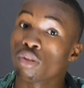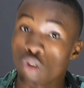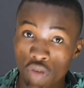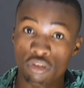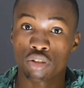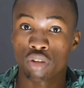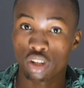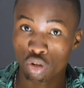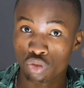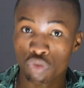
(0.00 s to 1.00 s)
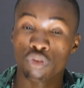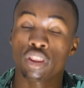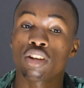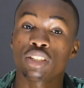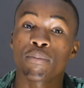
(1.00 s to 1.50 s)
Obviously you're gonna go to
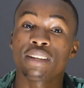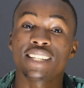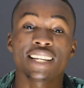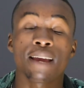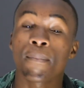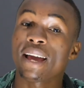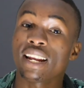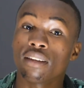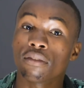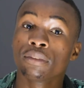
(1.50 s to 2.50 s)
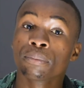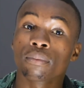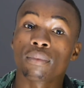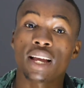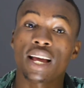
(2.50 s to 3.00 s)
4,000 per second, but
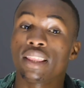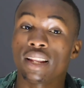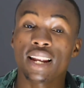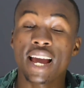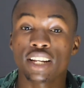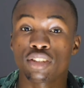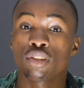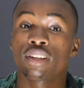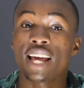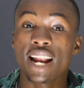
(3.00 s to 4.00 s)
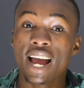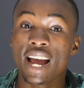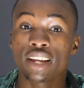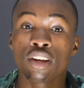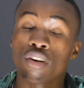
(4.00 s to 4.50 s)
if the light is not that
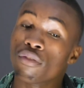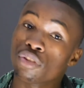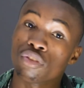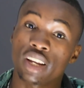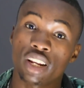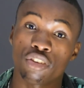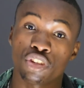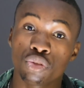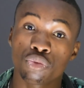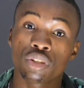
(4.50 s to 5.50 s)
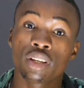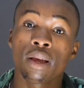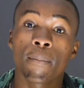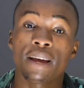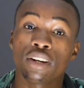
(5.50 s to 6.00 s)
high, obviously you're gonna reduce,
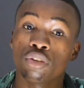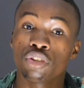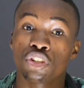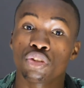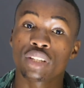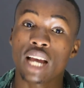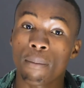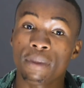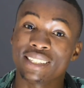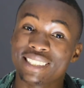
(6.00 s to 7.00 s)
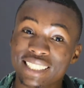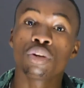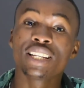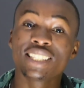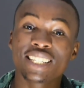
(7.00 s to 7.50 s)
but don't reduce up until
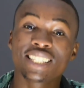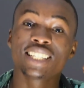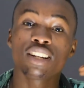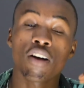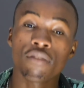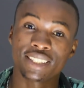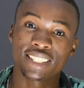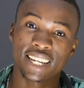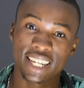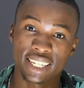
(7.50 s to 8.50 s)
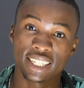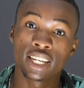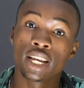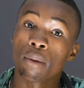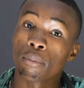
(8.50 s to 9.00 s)
60th of a second.
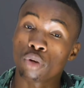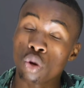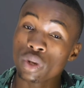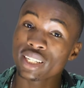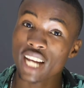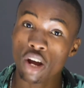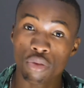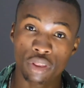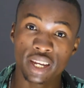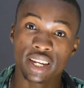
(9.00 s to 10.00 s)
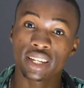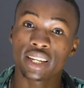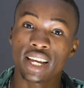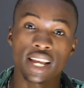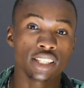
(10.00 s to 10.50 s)
Going down there,
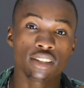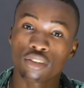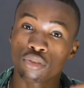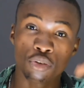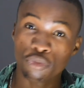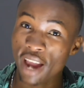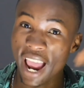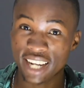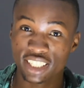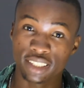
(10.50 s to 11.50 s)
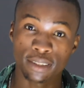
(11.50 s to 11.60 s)
it's not good for action.